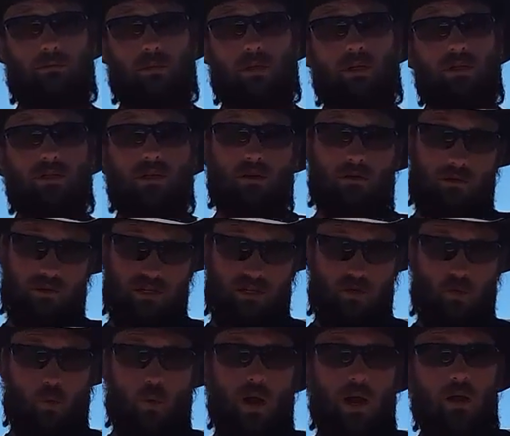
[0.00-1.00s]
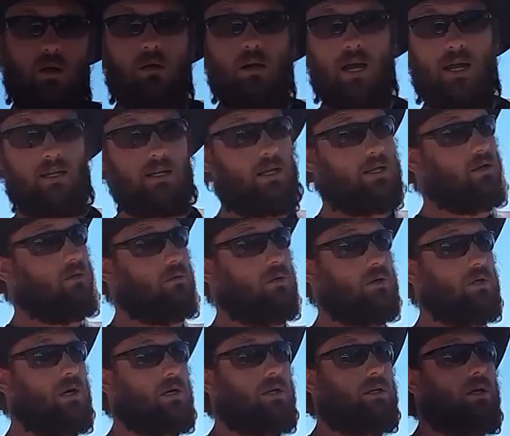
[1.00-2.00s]
It's going to swell, kind of like it
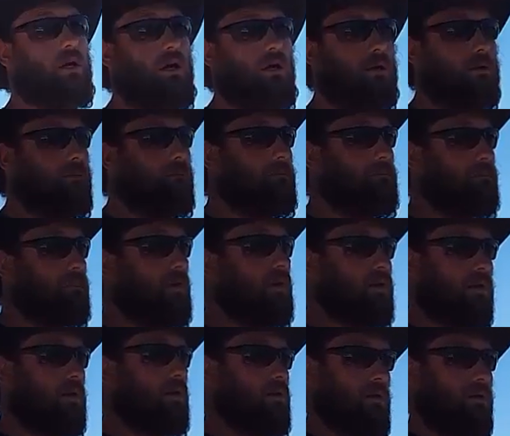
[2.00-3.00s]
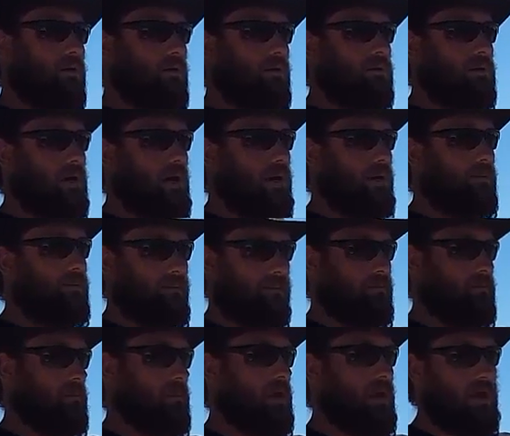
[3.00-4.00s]
would on a dog. Okay?
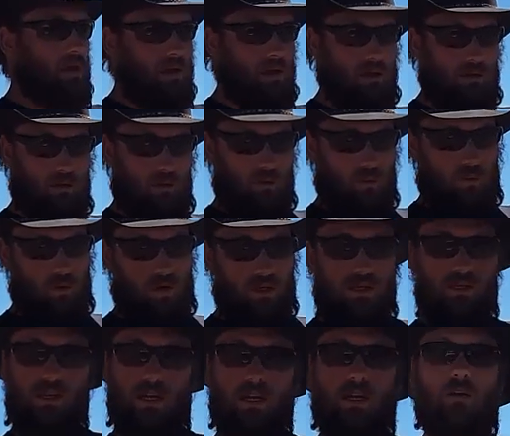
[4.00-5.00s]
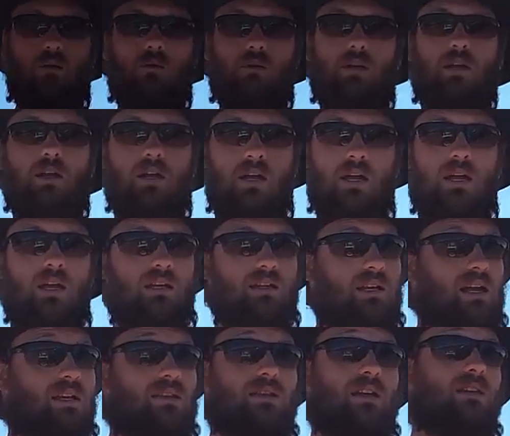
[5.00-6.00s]
Once they go into heat,
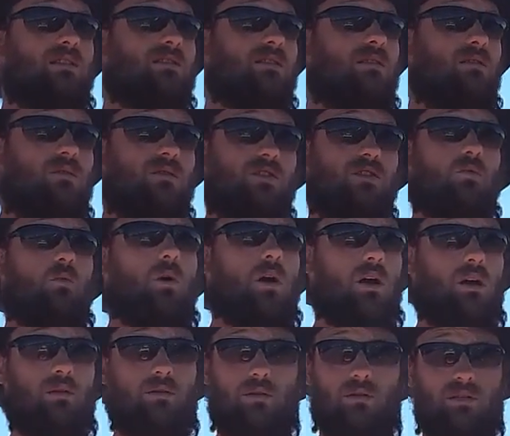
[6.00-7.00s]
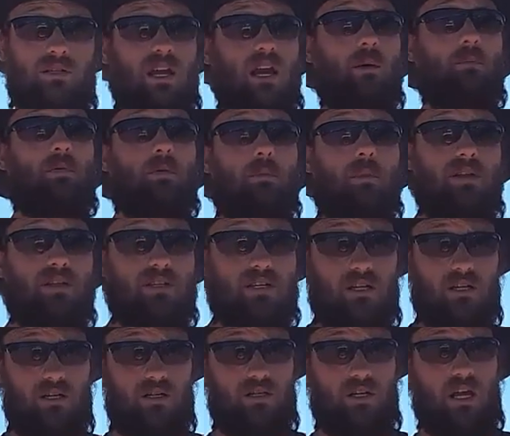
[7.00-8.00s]
that thing's going to swell. Their temperament's
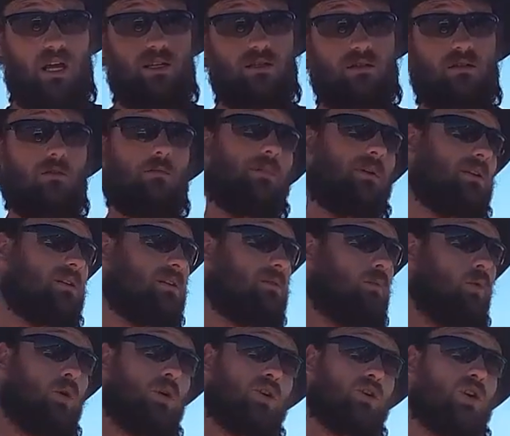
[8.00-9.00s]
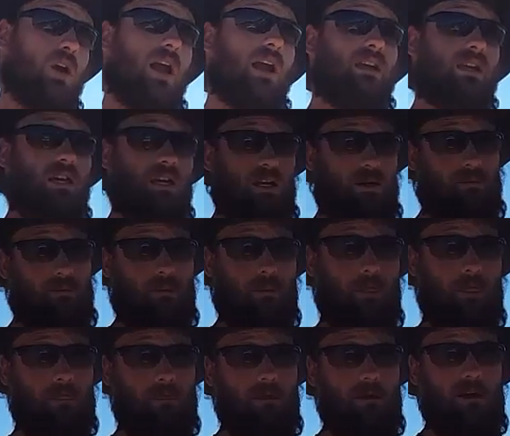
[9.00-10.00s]
going to change. It's going to be a little more cranky.
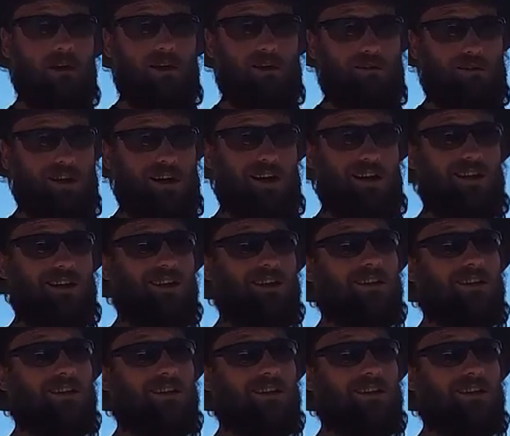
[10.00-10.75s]
All right?